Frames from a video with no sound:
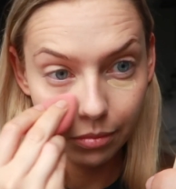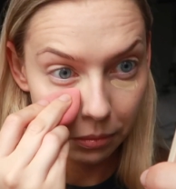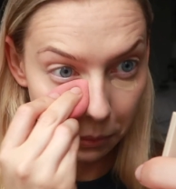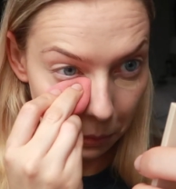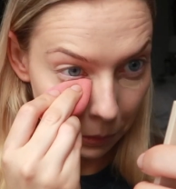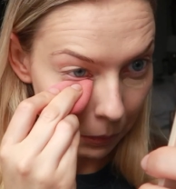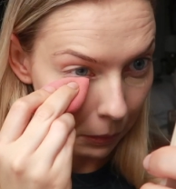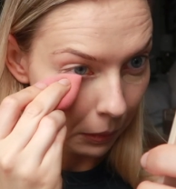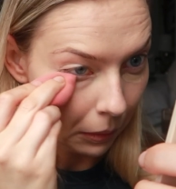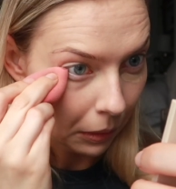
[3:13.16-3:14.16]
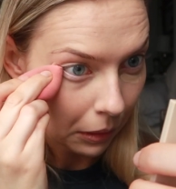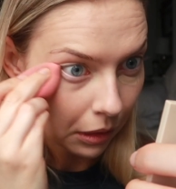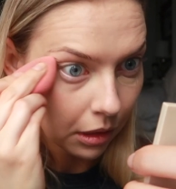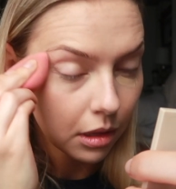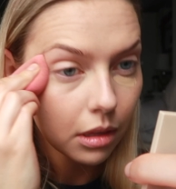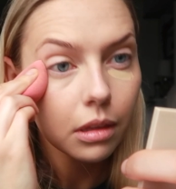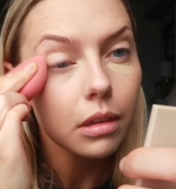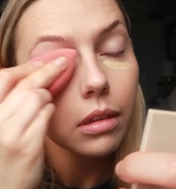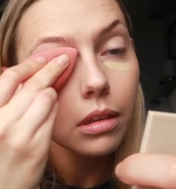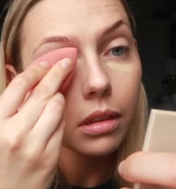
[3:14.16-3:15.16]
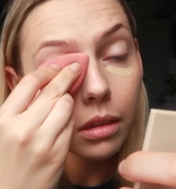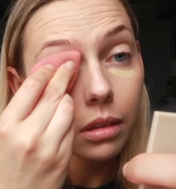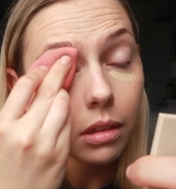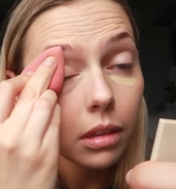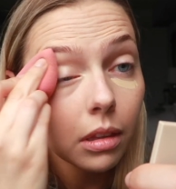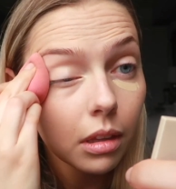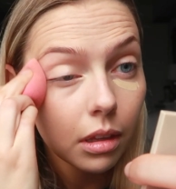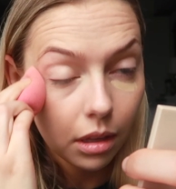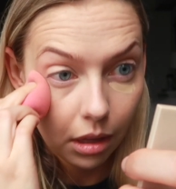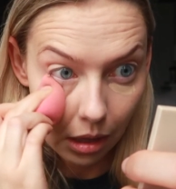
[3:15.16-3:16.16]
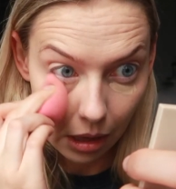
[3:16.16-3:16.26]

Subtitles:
(no one is talking)